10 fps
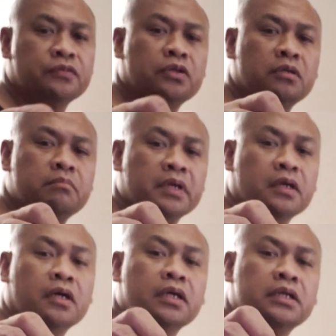for
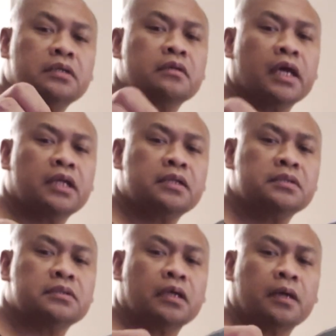micarta handles,